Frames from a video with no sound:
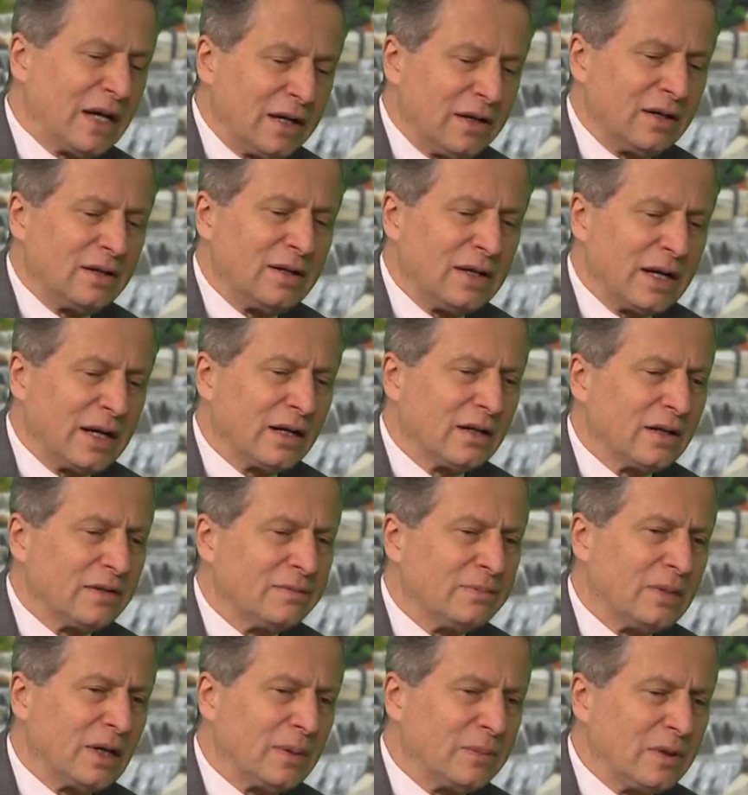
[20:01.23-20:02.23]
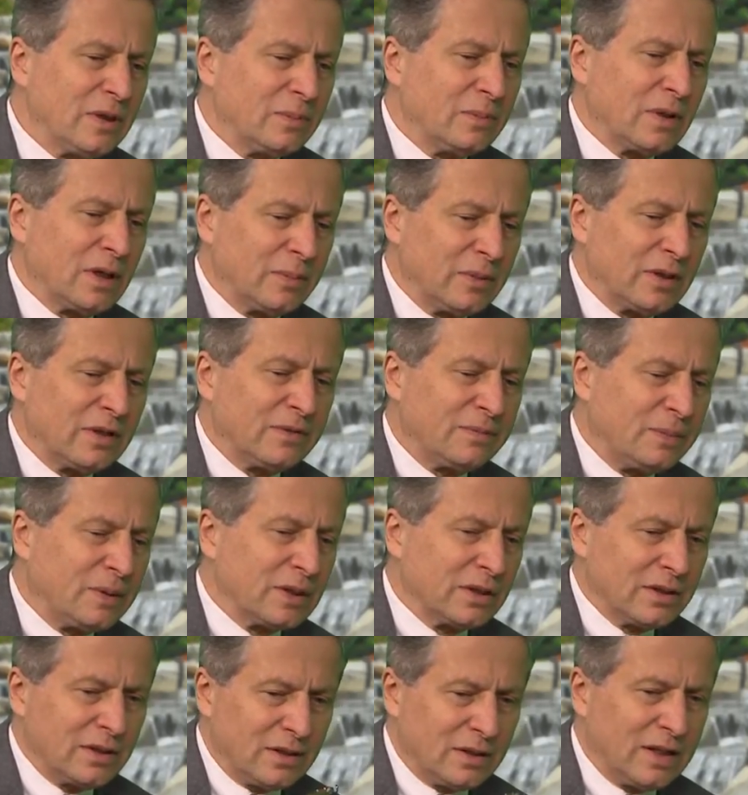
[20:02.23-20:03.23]
daddy, and daddy loved mommy, and mommy loved
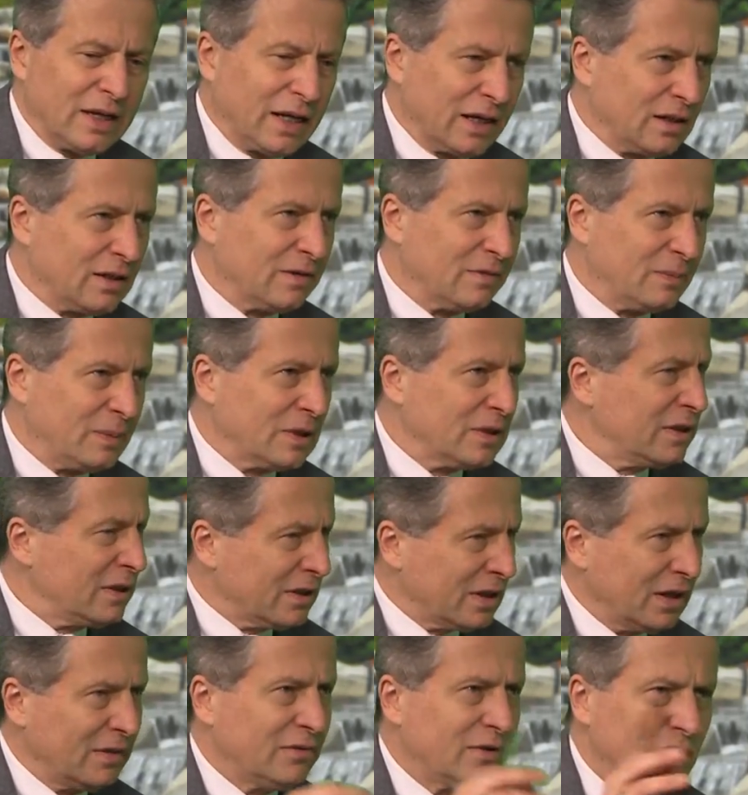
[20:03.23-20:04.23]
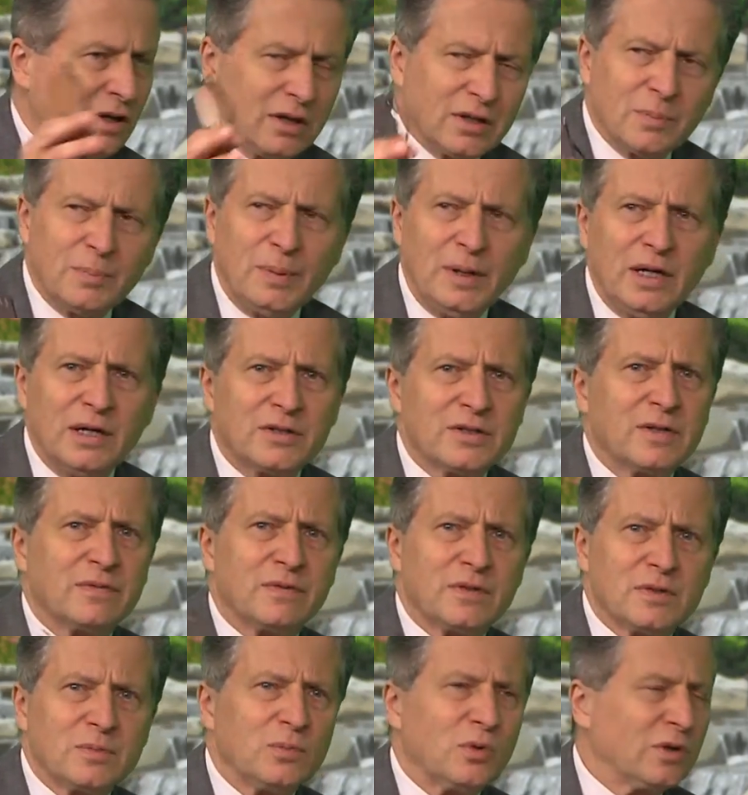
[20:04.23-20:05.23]
Billy, and daddy loved Billy. You cover all the pairs.
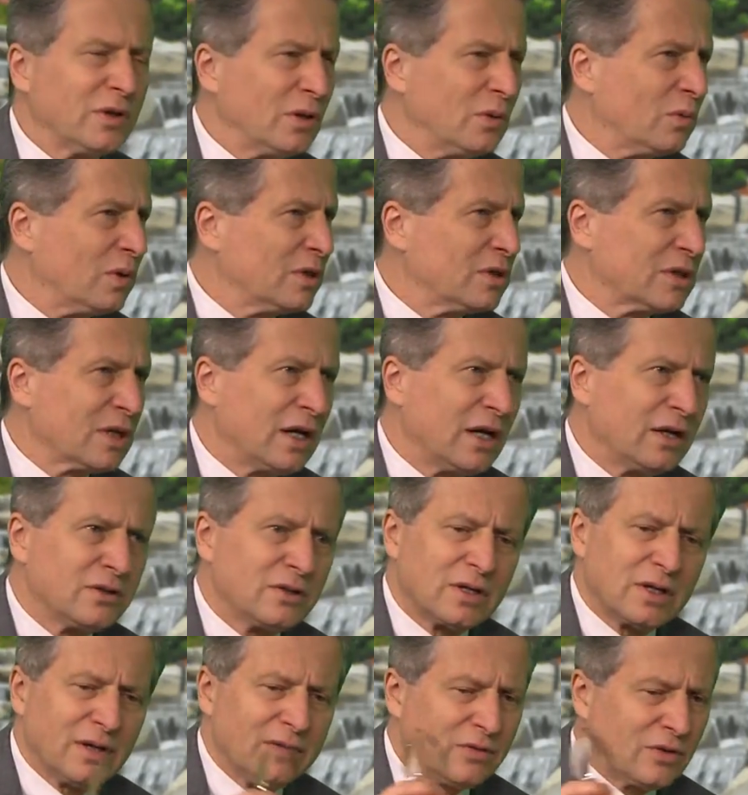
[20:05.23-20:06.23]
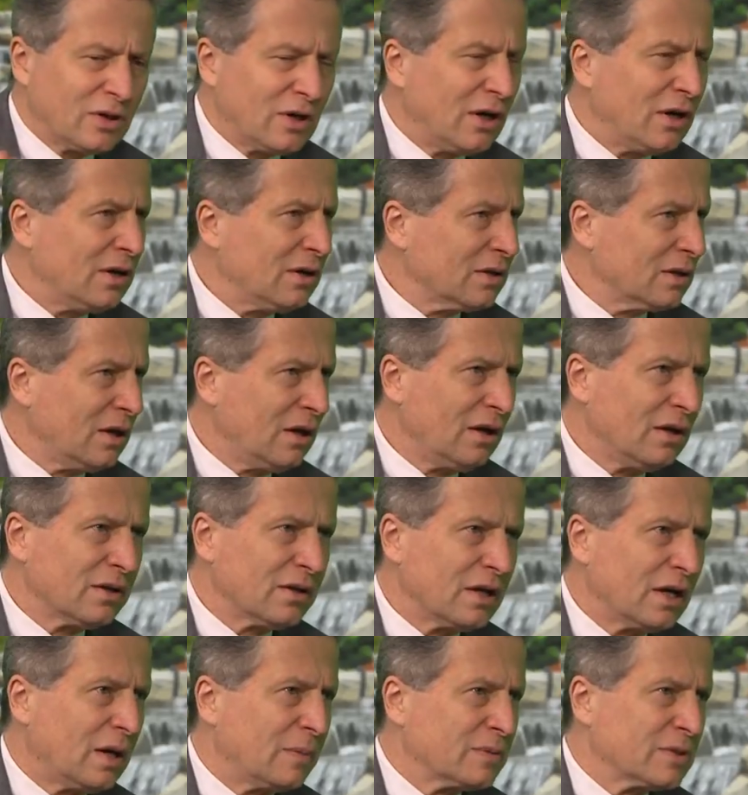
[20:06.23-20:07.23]
If there's more than one child, you cover all
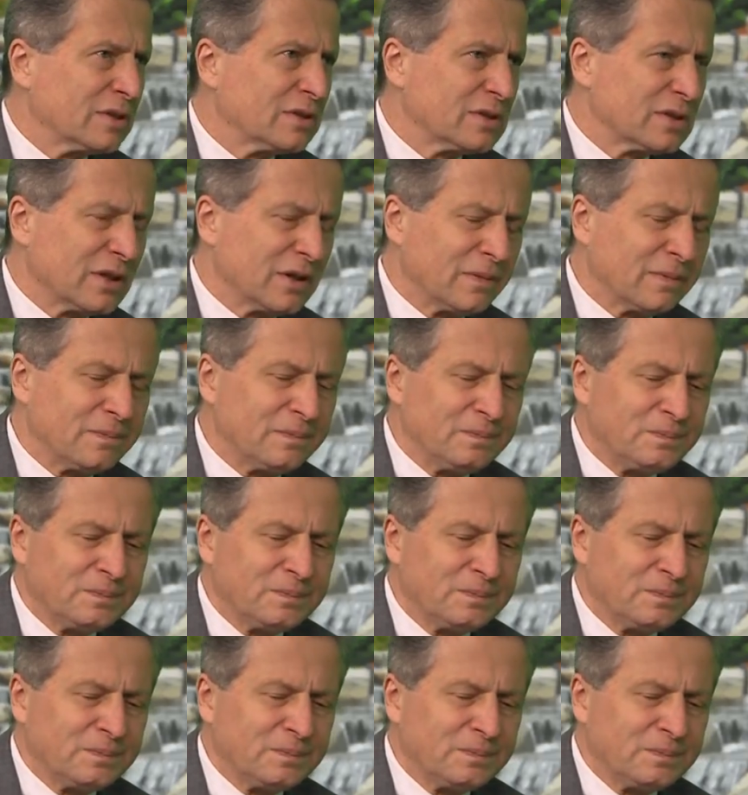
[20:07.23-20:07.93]
the options there.